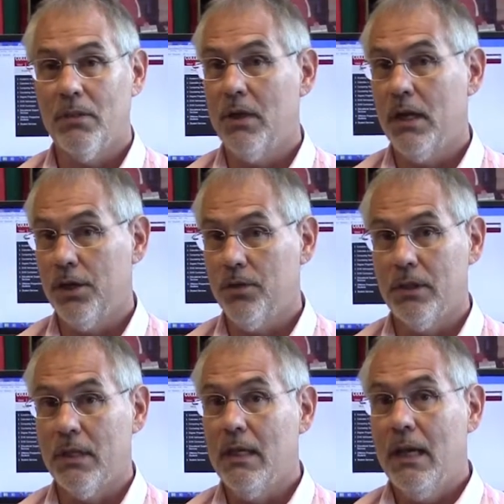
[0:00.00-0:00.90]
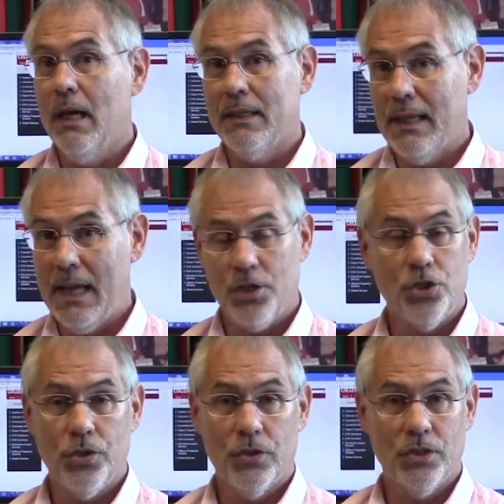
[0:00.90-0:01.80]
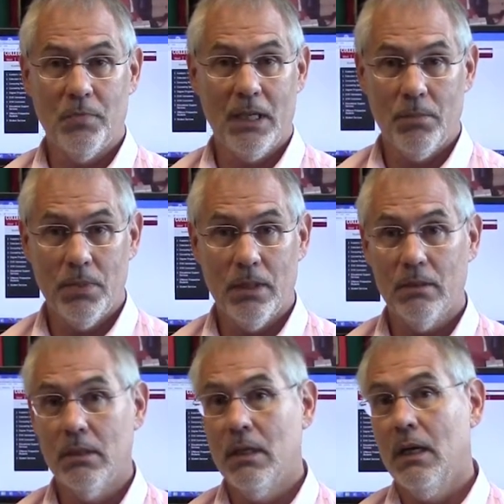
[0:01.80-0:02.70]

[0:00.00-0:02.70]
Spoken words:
of 100 attached units being built,